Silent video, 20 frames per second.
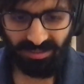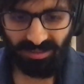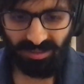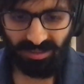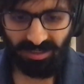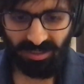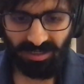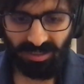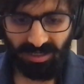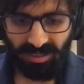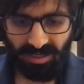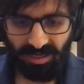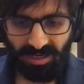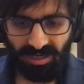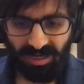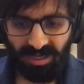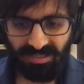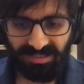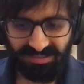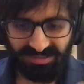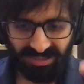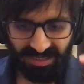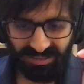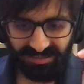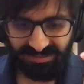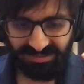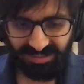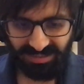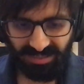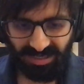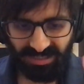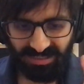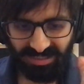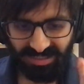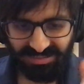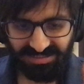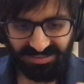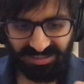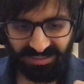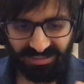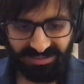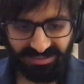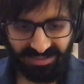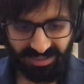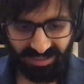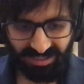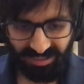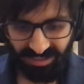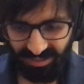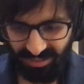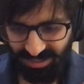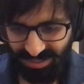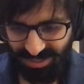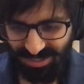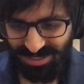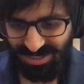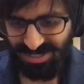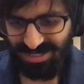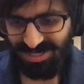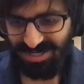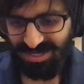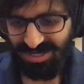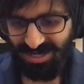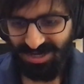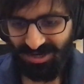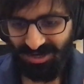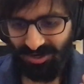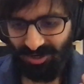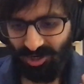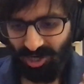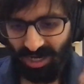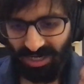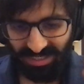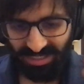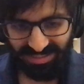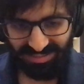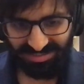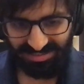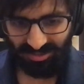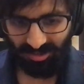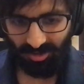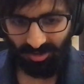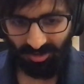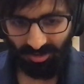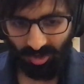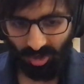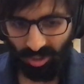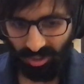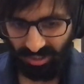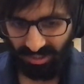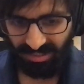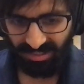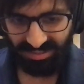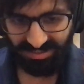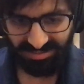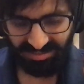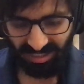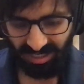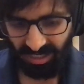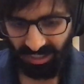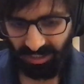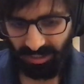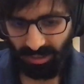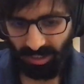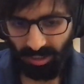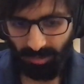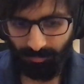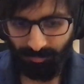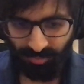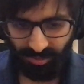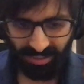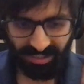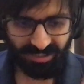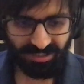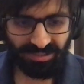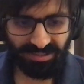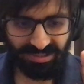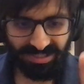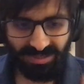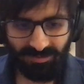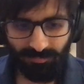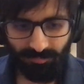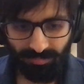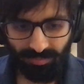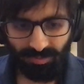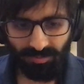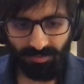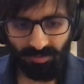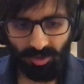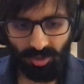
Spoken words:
until unless I die, unless I break a limb,